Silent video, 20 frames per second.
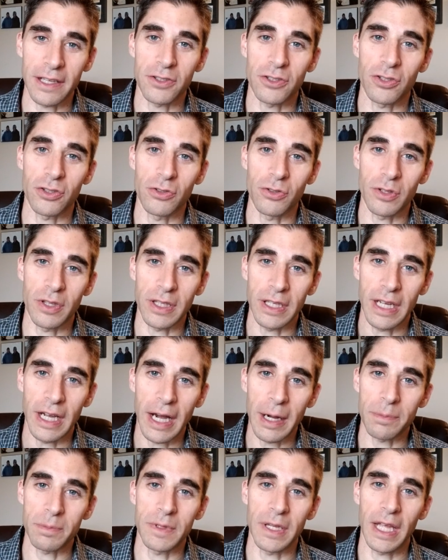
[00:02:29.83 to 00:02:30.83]
to the
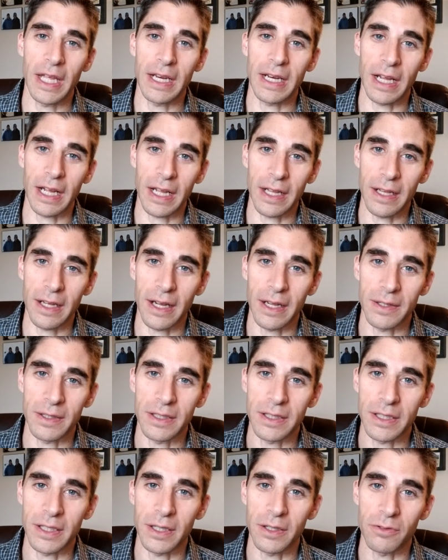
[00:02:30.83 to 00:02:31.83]
update. I
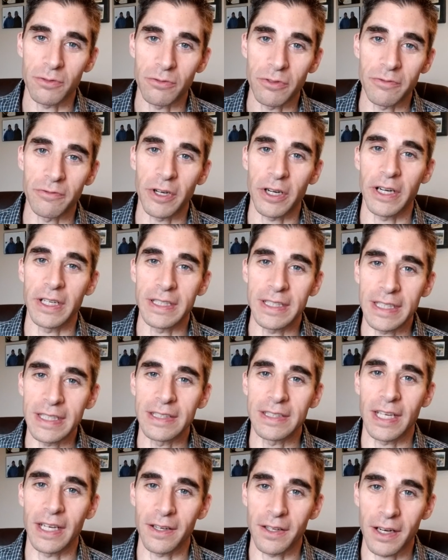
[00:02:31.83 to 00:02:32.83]
did a very
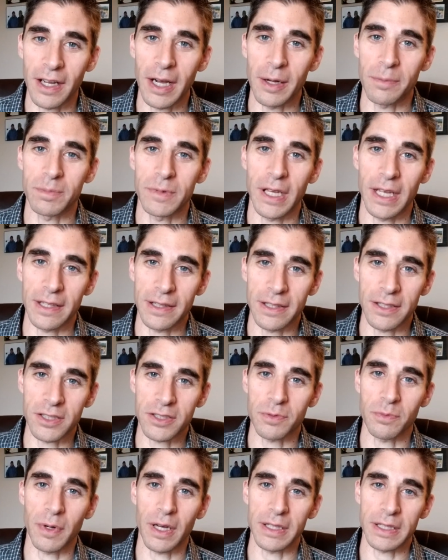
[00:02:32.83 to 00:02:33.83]
detailed update
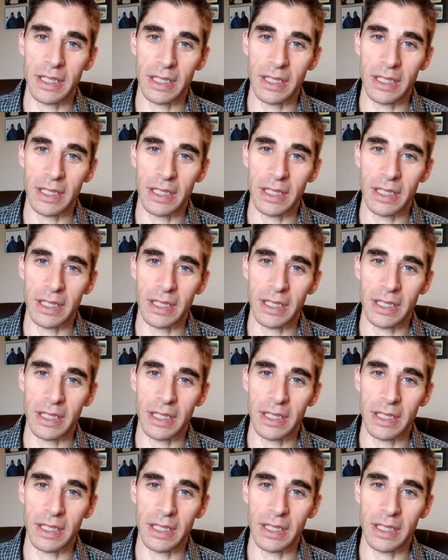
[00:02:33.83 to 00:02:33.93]
this month.